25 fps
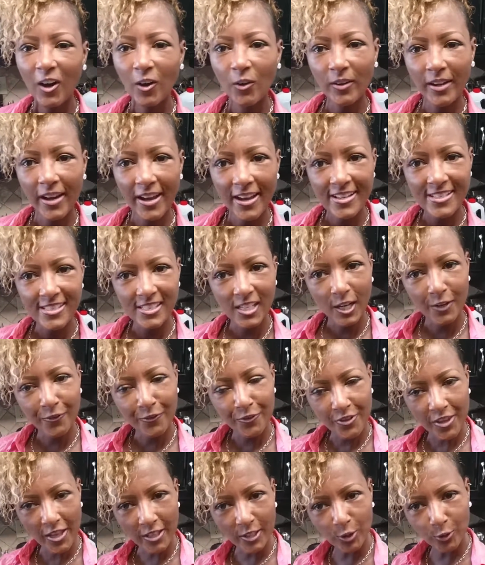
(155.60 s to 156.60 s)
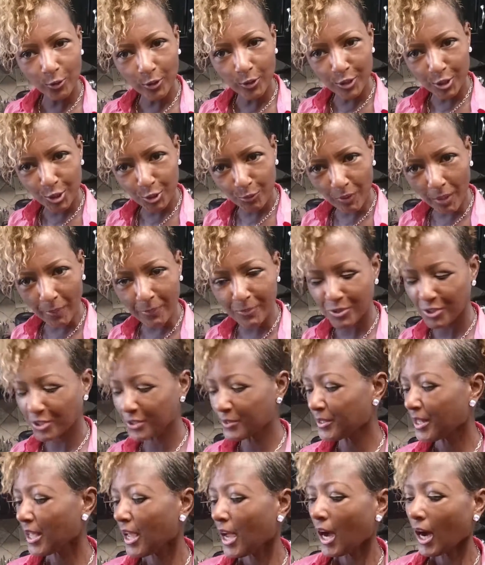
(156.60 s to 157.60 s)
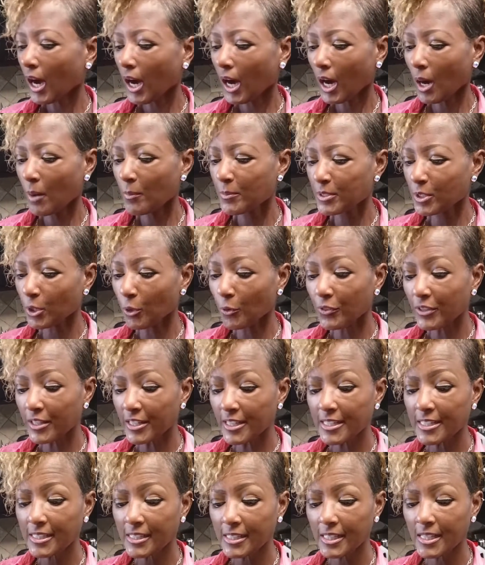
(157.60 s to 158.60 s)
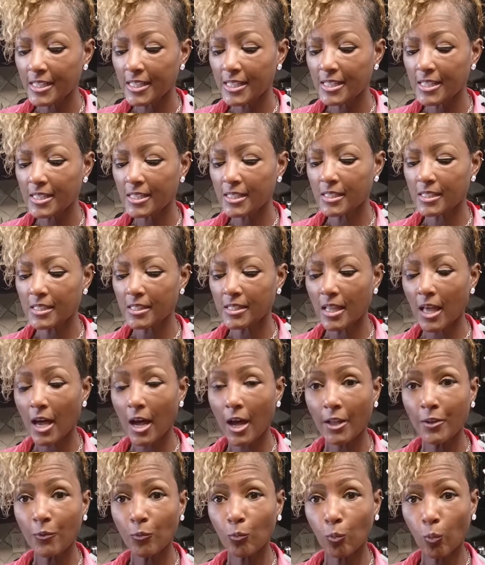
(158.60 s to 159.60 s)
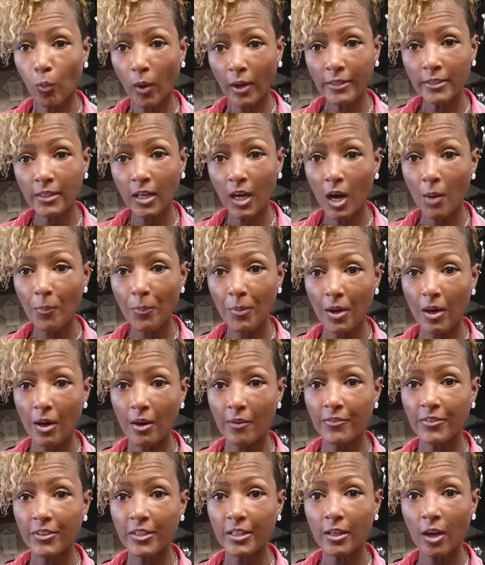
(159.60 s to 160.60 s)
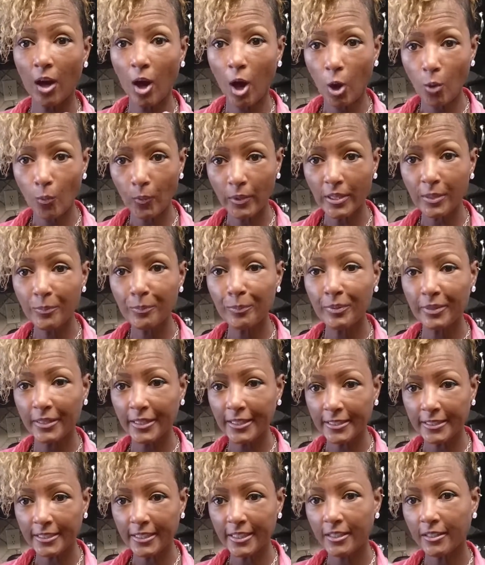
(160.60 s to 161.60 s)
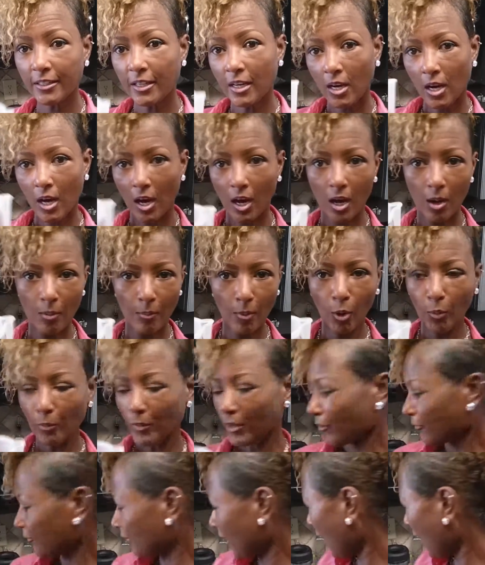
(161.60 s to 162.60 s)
Okay, sorry for that little interruption. So this is 1 cup of the already blended oatmeal